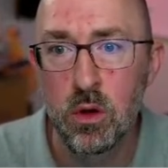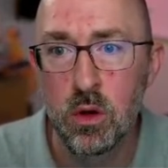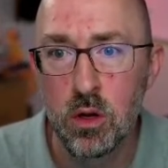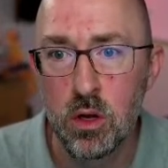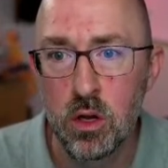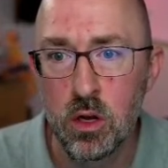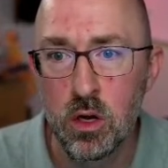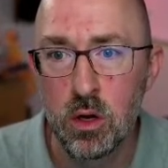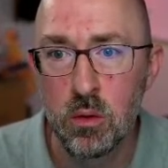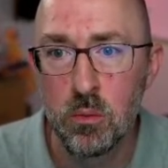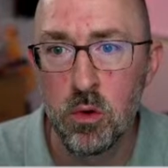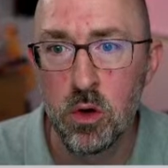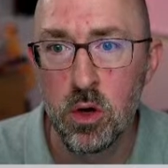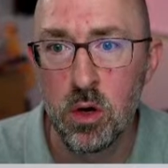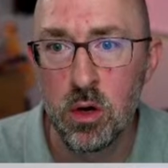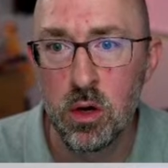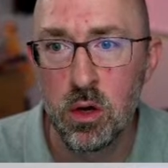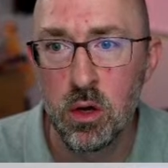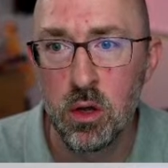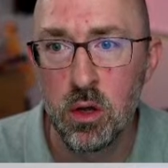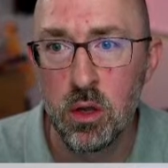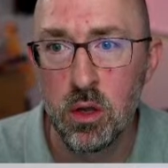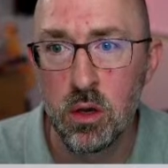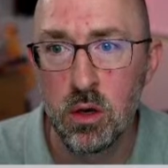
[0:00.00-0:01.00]
come
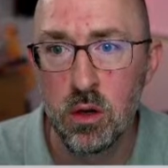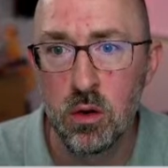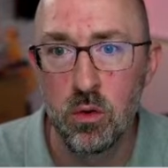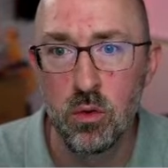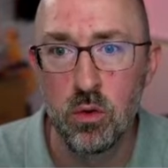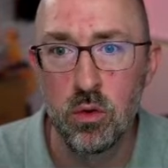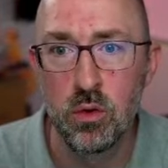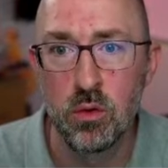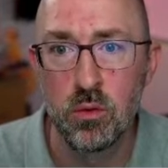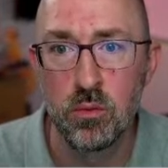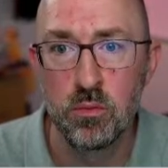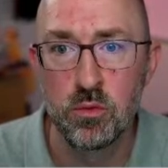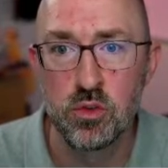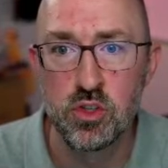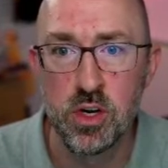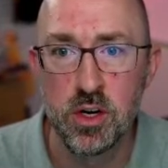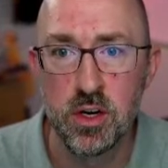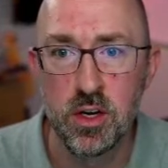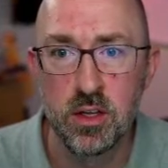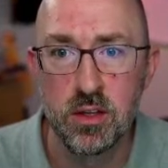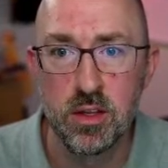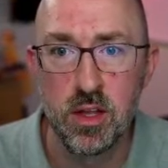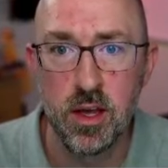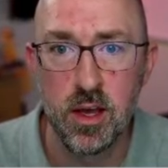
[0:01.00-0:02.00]
on, hold on. Trying
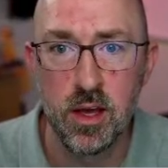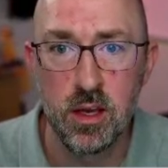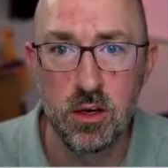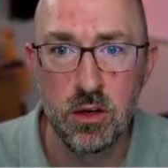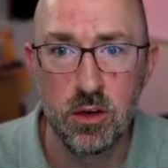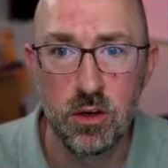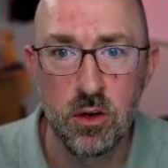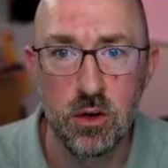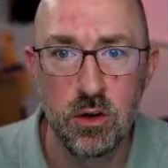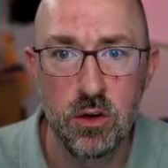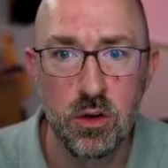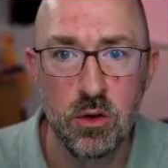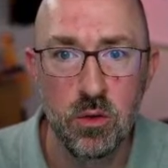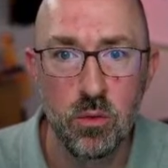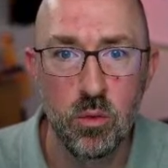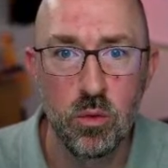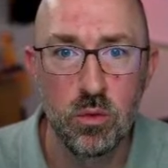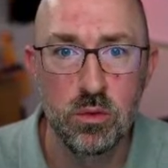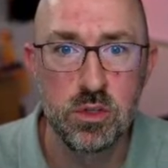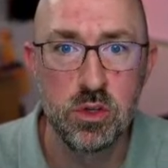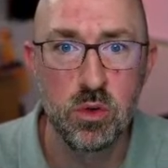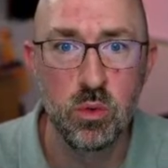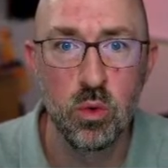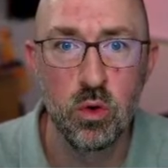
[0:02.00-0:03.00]
to get the editor
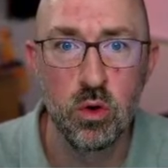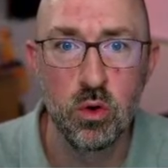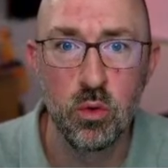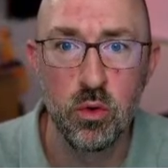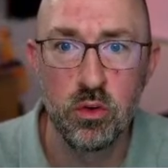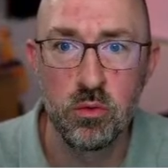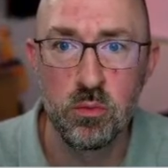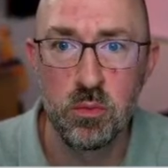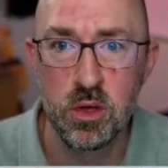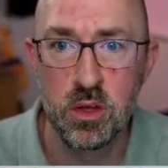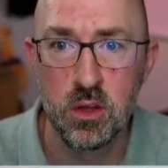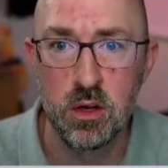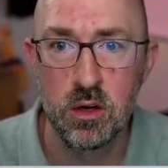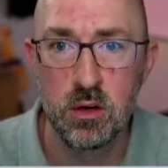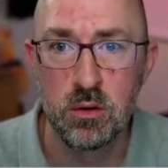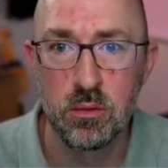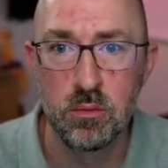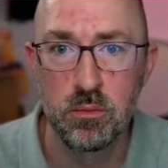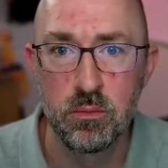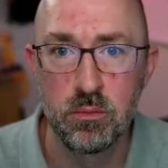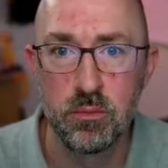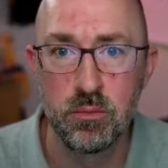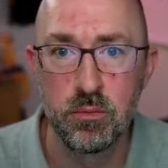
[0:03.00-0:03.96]
to work with me there.